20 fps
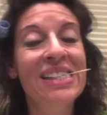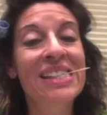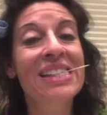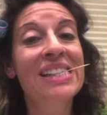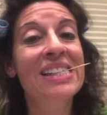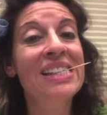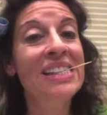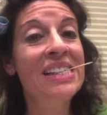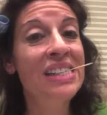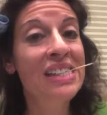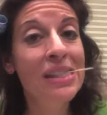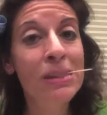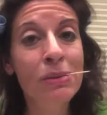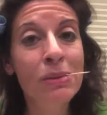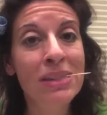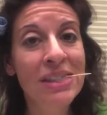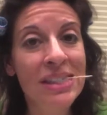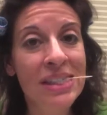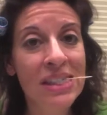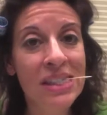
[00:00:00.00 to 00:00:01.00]
There ain't no
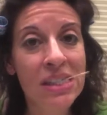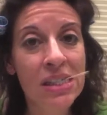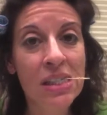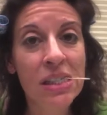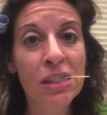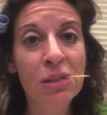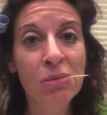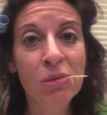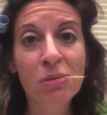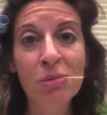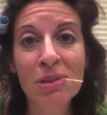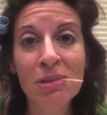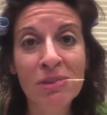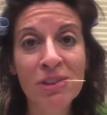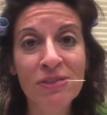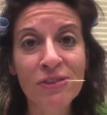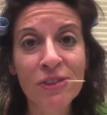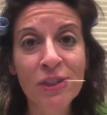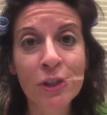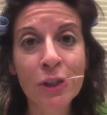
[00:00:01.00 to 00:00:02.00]
way he's calling me by
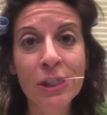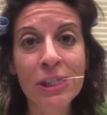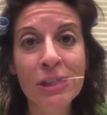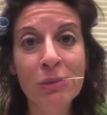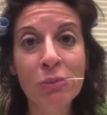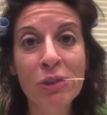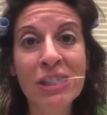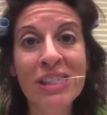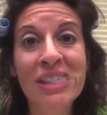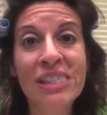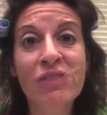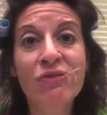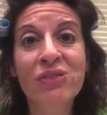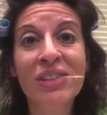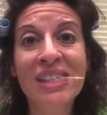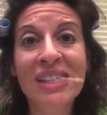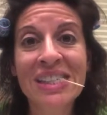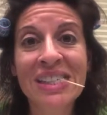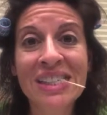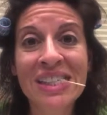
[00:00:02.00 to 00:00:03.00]
my first name, because if
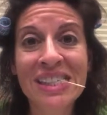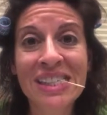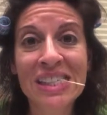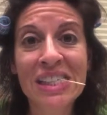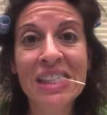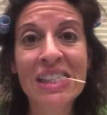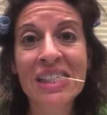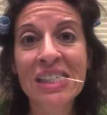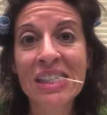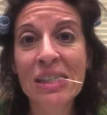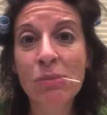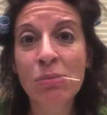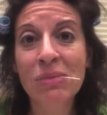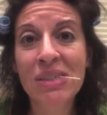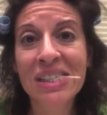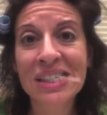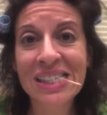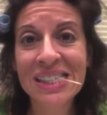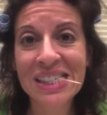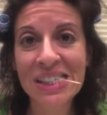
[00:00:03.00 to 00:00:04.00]
I gotta call him
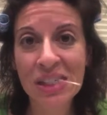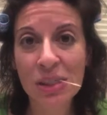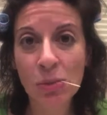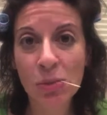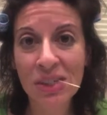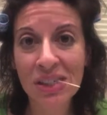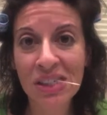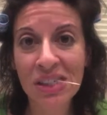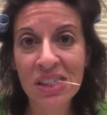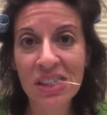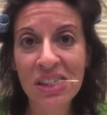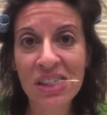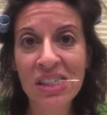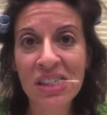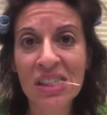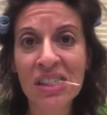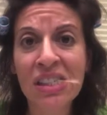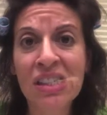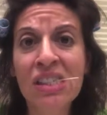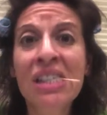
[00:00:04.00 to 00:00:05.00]
Doctor Watson
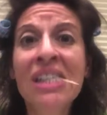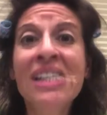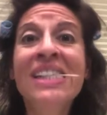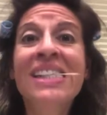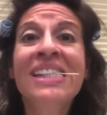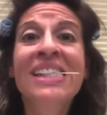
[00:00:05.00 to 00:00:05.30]
Stush,